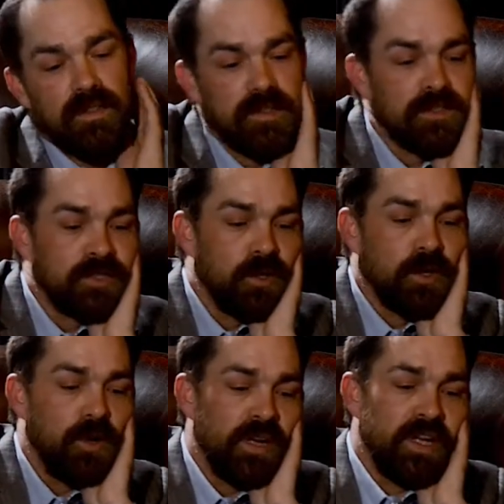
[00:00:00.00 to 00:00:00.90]
So
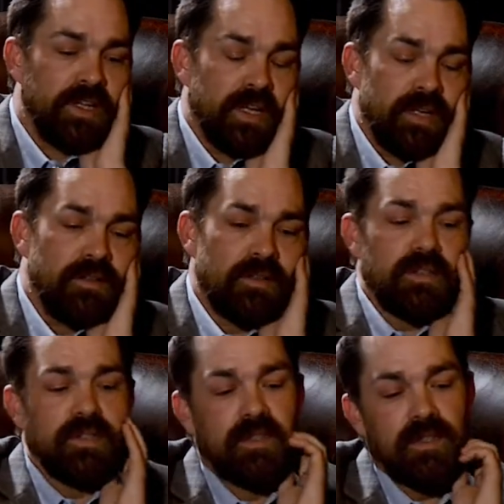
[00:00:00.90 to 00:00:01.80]
going into
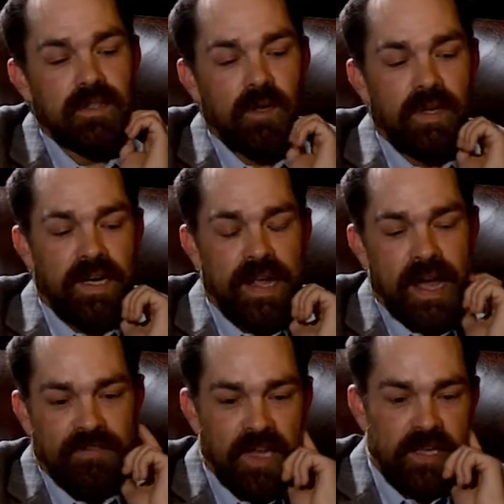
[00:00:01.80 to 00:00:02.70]

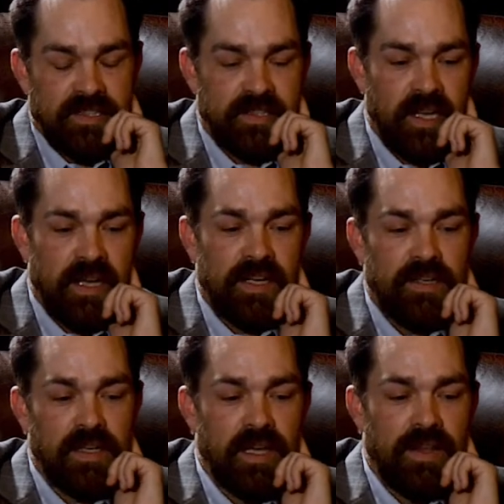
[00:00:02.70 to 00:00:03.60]

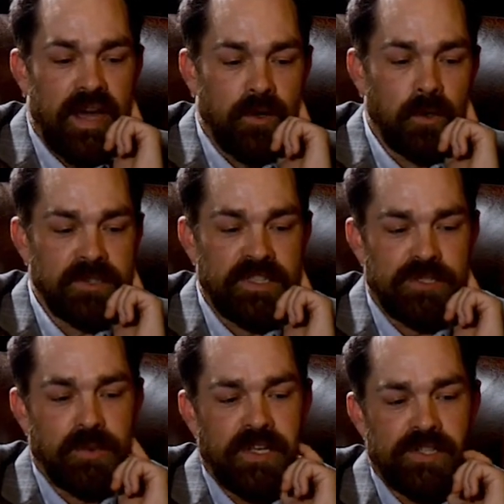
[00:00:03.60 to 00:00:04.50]
Afghanistan and that whole
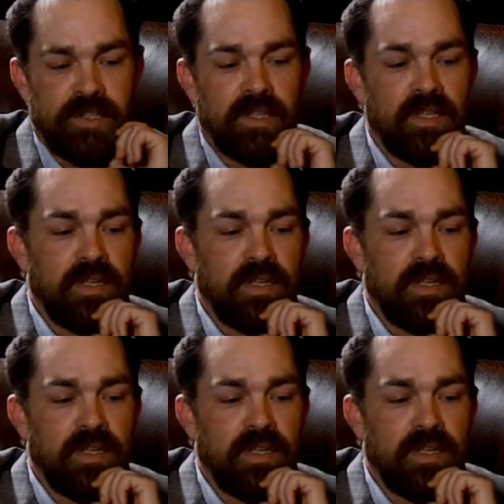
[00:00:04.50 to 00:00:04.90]
situation,